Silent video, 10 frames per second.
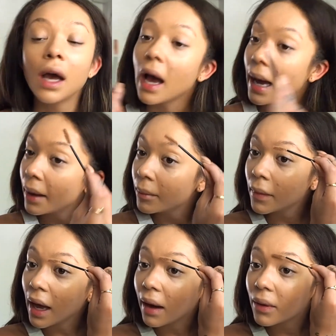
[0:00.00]

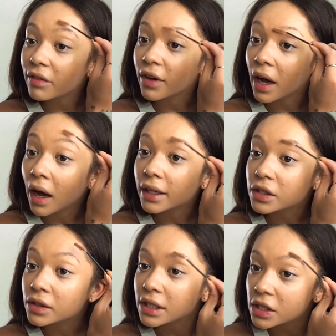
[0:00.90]
However, I
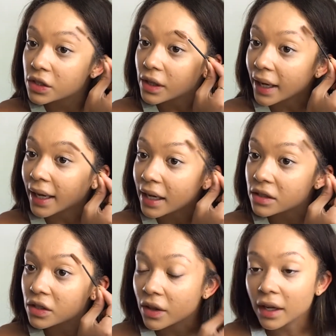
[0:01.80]
do need to do that again,
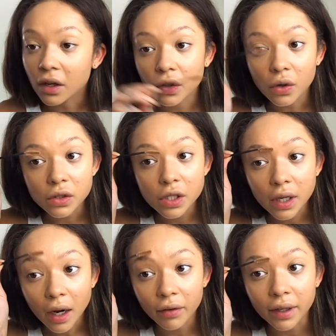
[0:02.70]
so they are not
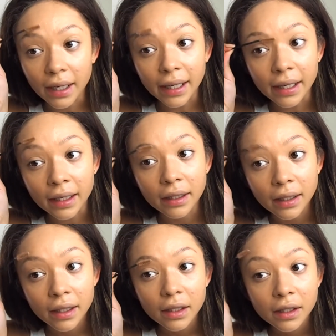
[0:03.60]
currently
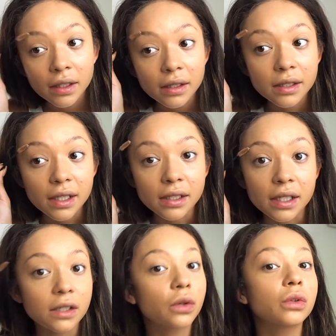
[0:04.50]

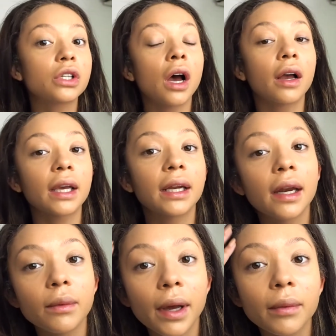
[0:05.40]
tinted or dark in
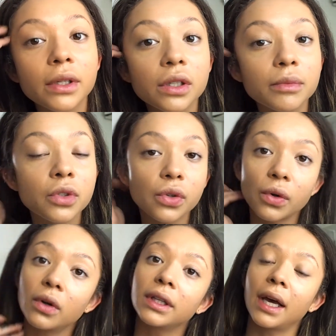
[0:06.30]
any way, which I'm
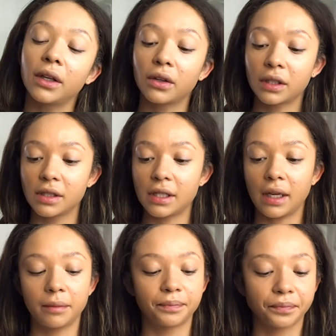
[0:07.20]
sure, yeah, you can
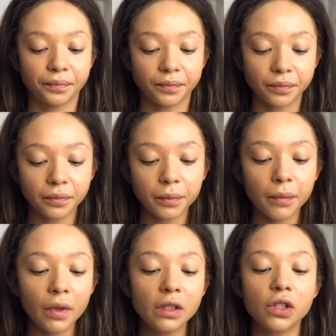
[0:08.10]
see.
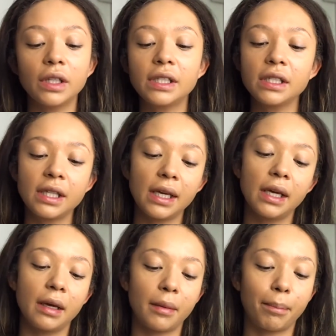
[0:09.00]
So this is
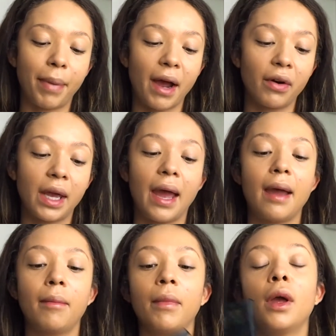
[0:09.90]
the Barry
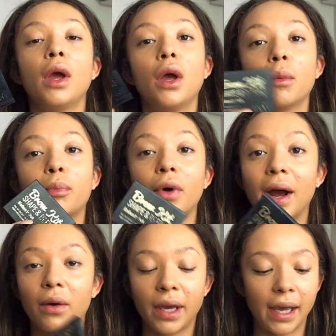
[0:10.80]
M
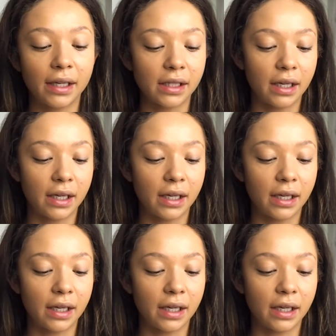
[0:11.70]
brow kit.